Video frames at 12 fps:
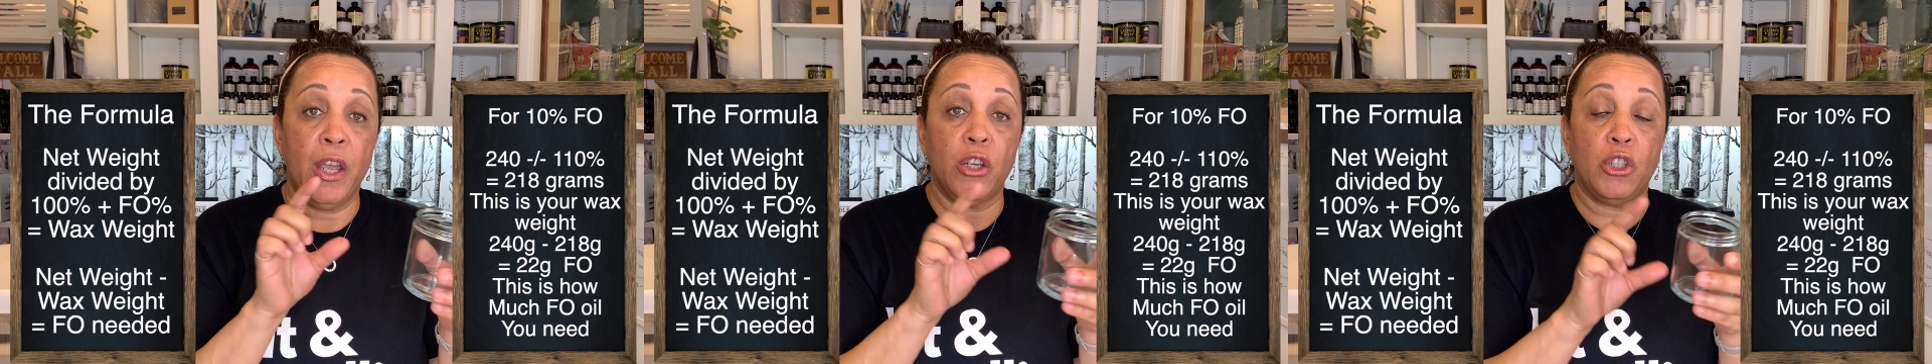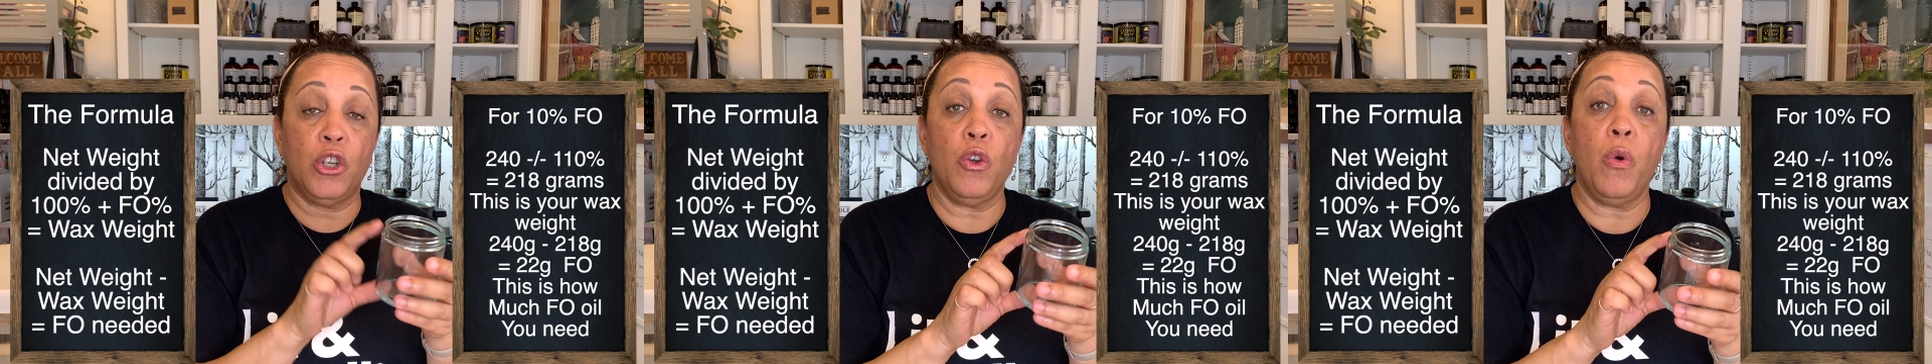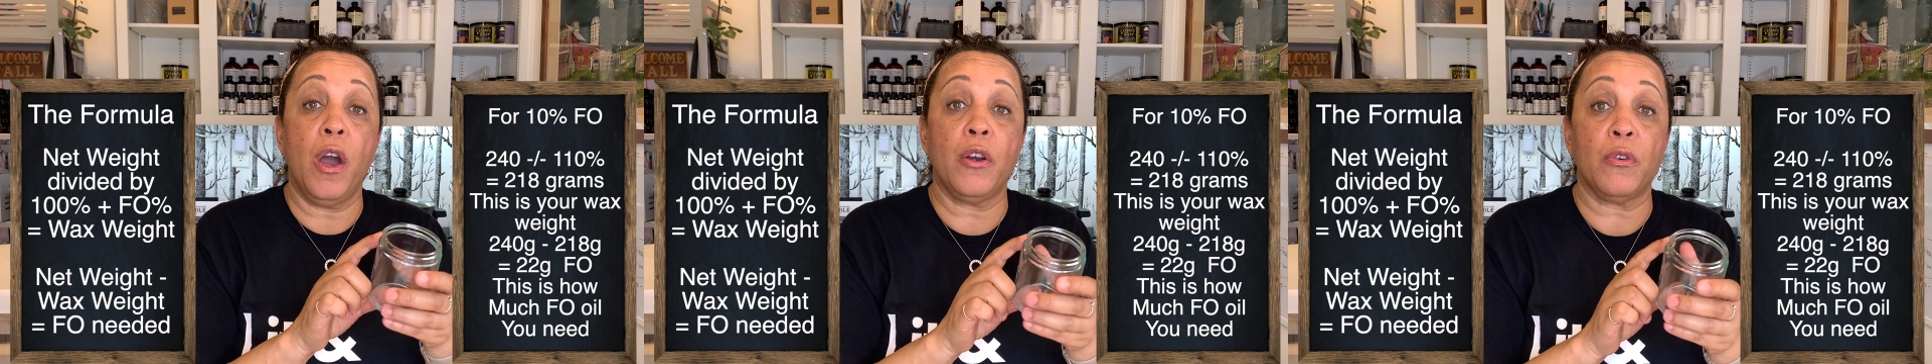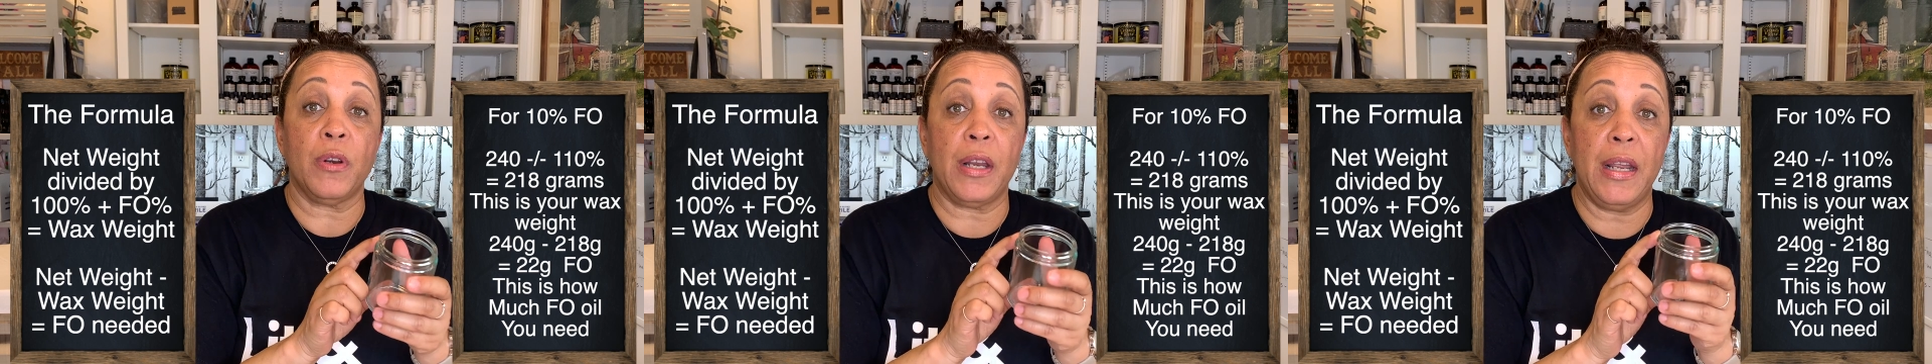
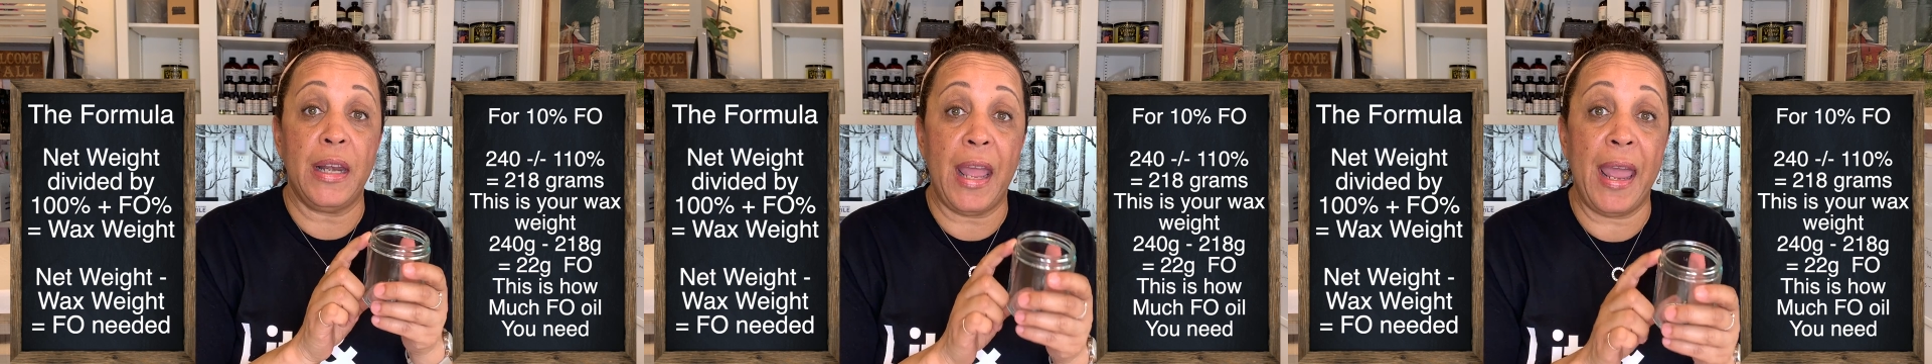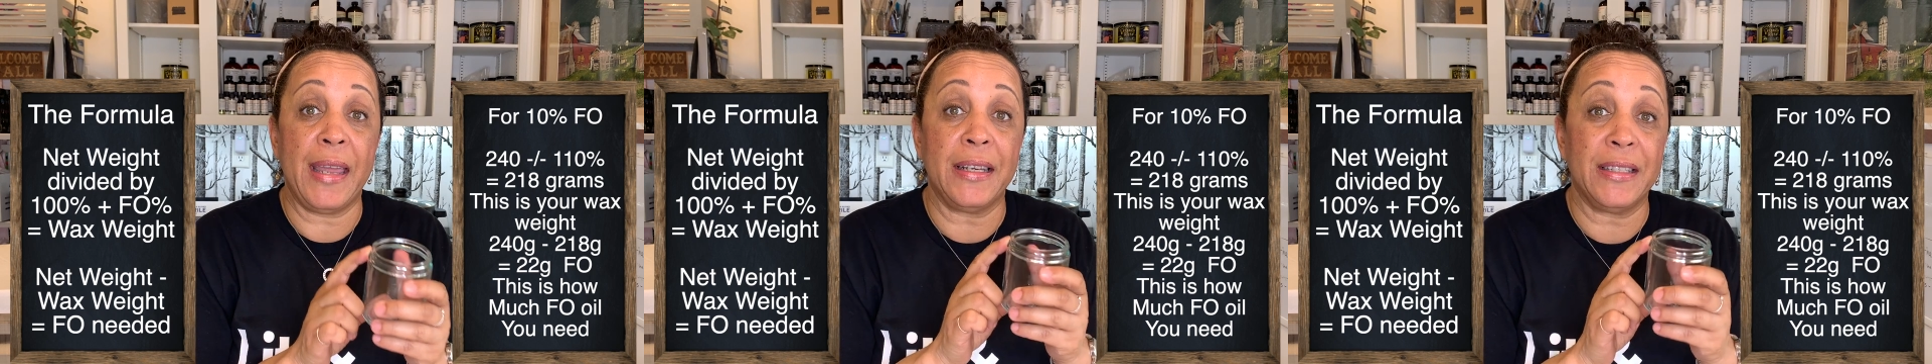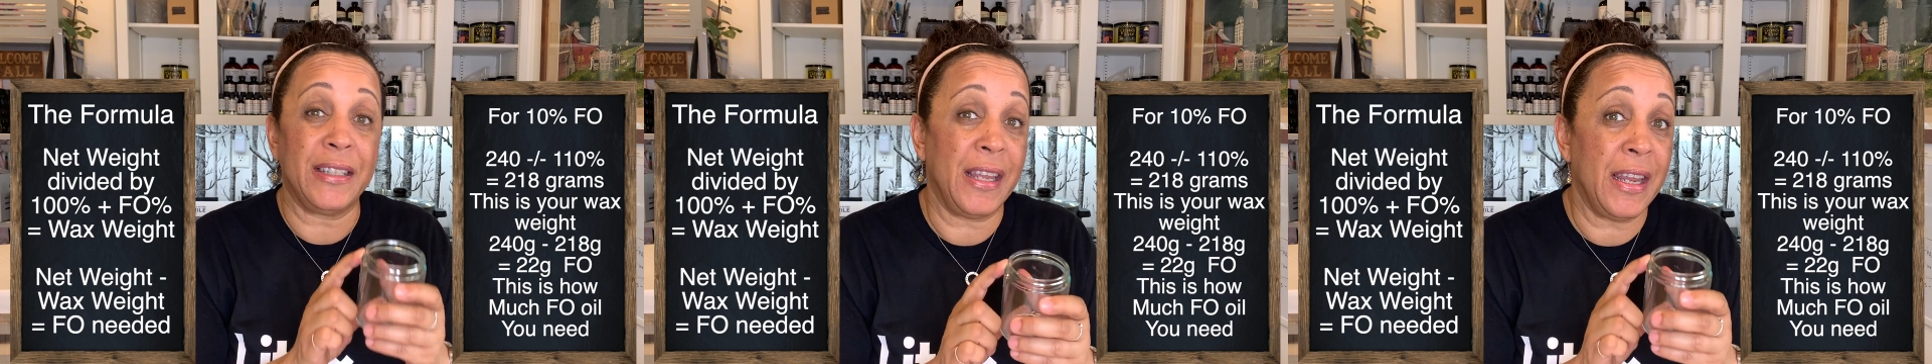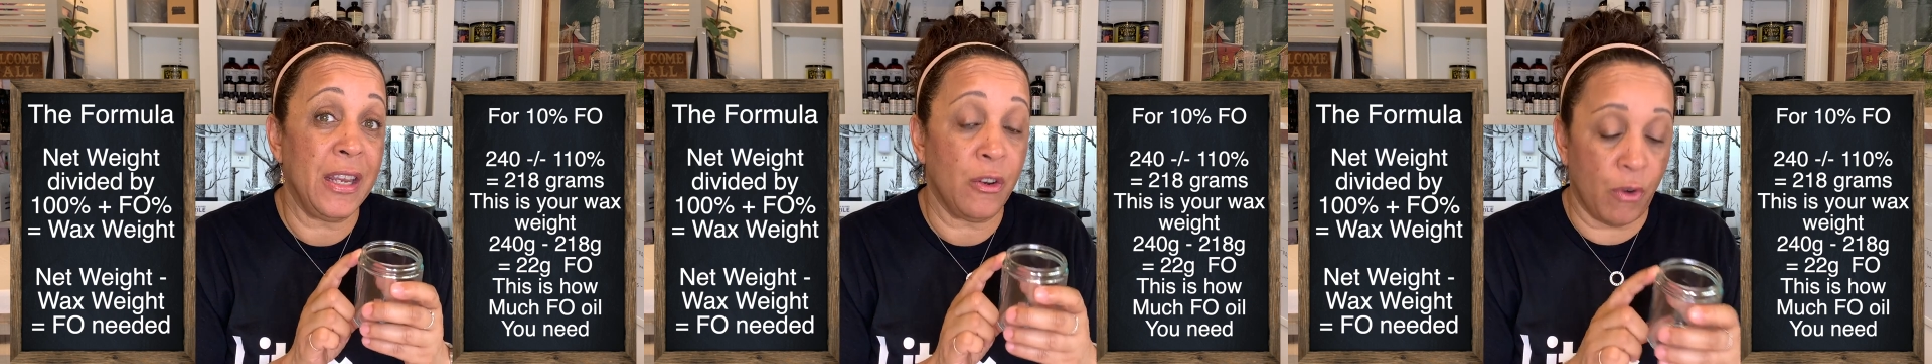
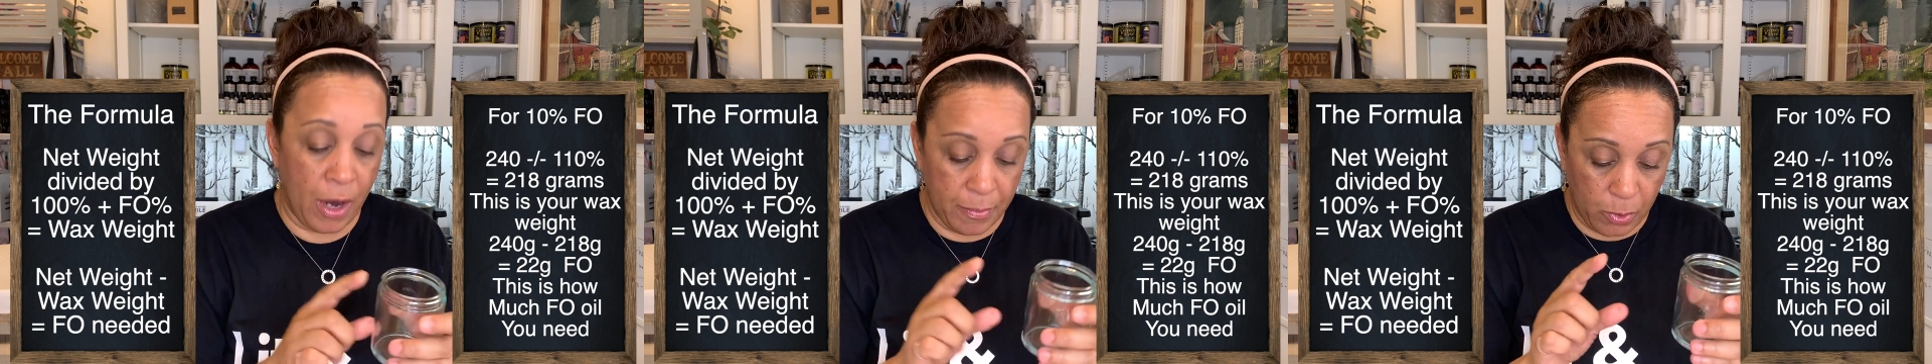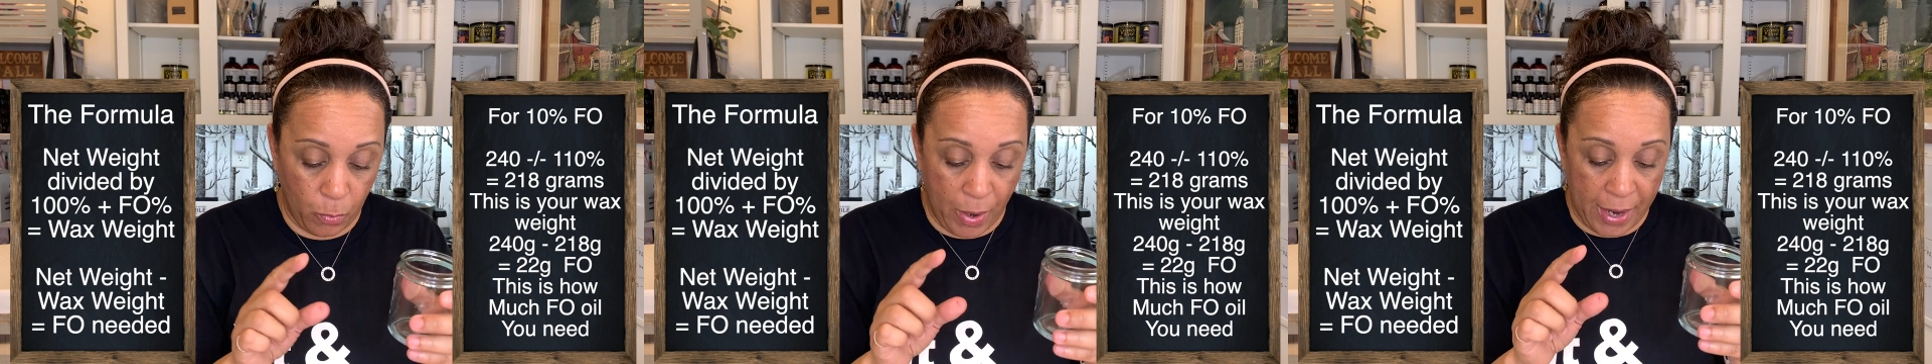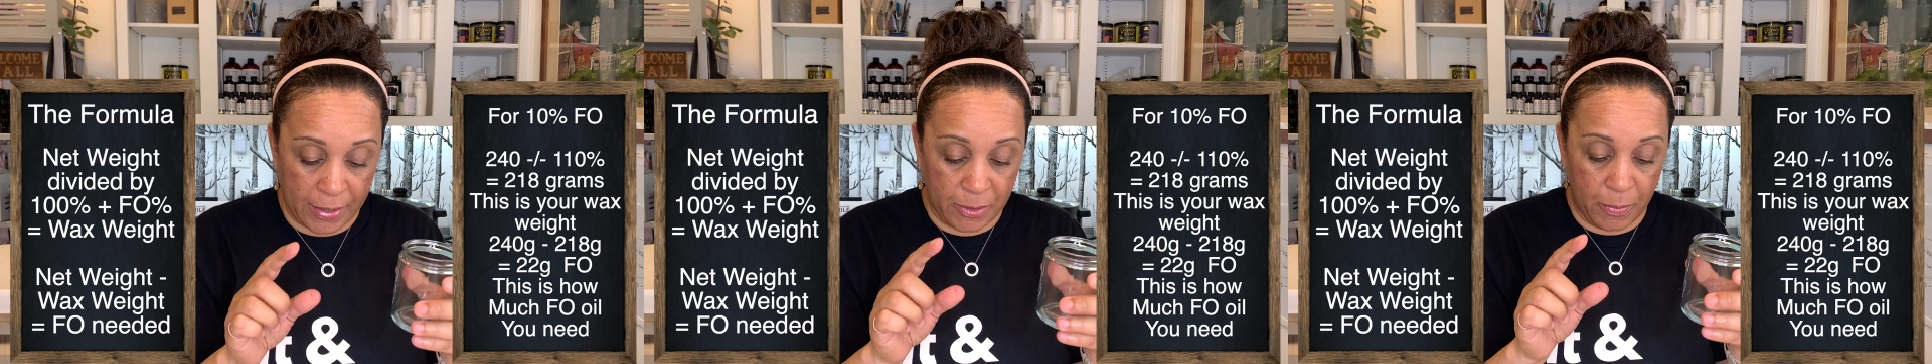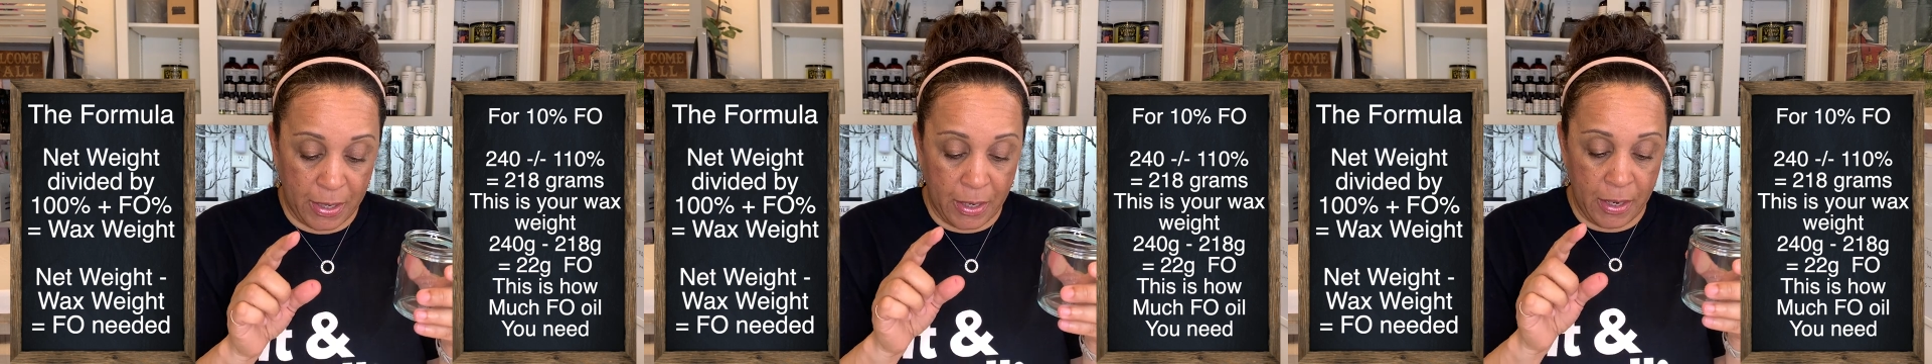218 grams of wax
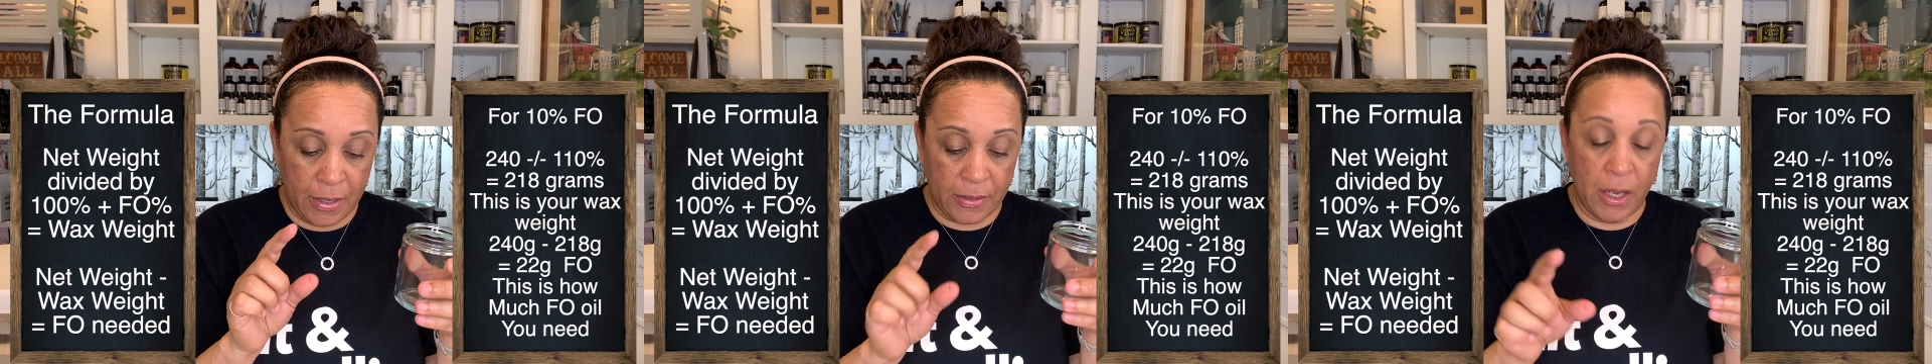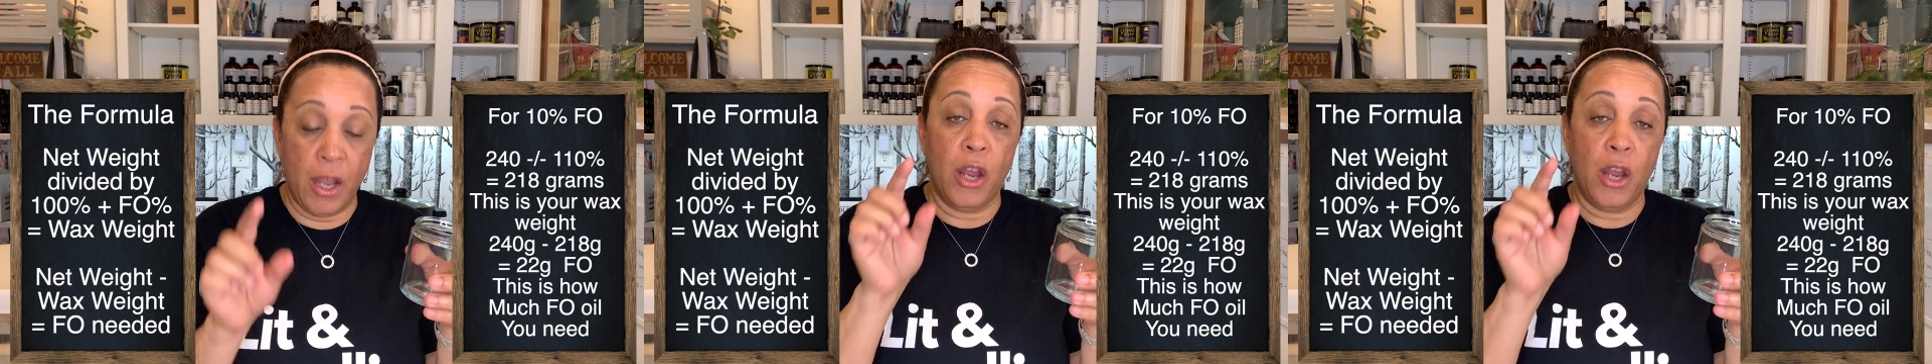because